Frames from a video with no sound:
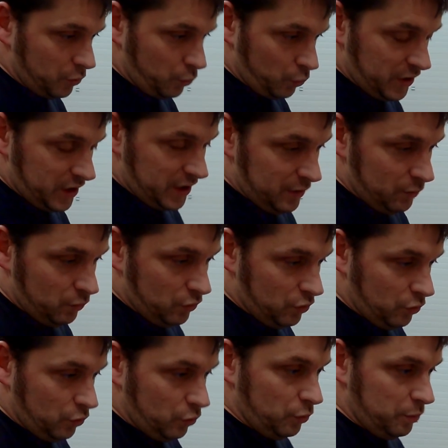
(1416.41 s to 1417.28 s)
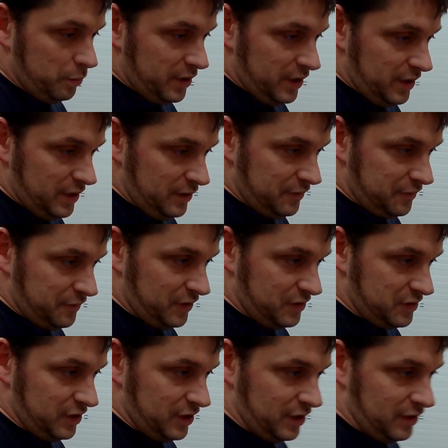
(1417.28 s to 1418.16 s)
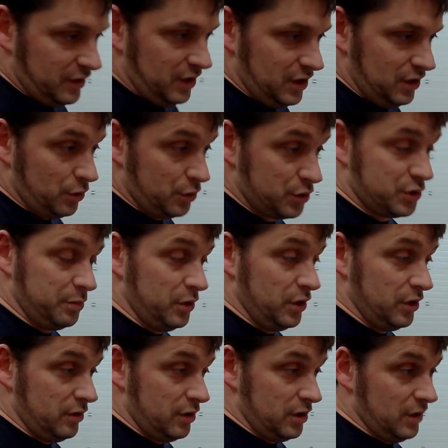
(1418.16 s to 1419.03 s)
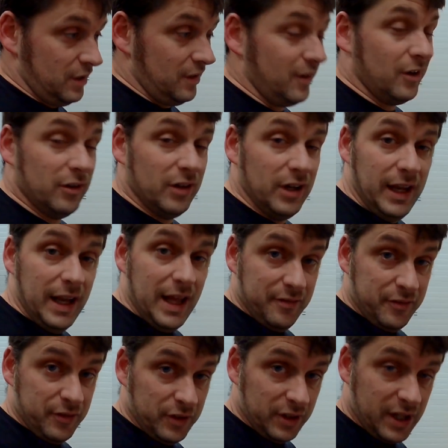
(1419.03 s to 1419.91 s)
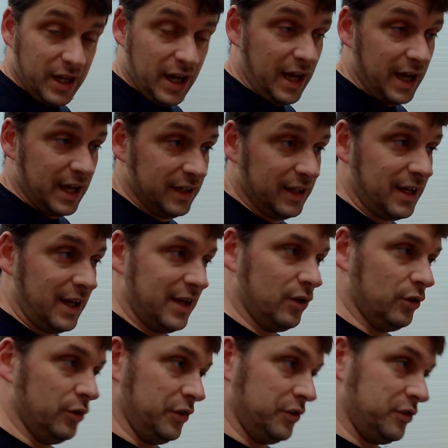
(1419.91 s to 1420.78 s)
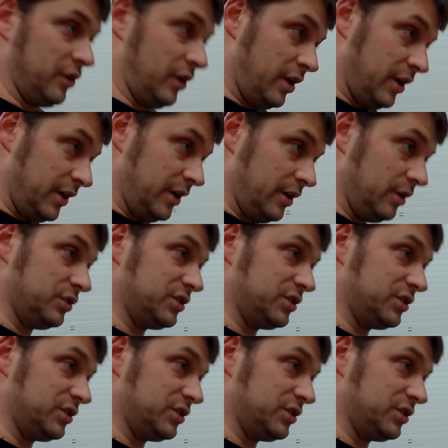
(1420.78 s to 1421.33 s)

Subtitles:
we will be fitting the Yoshimura R11 can, getting on the dyno.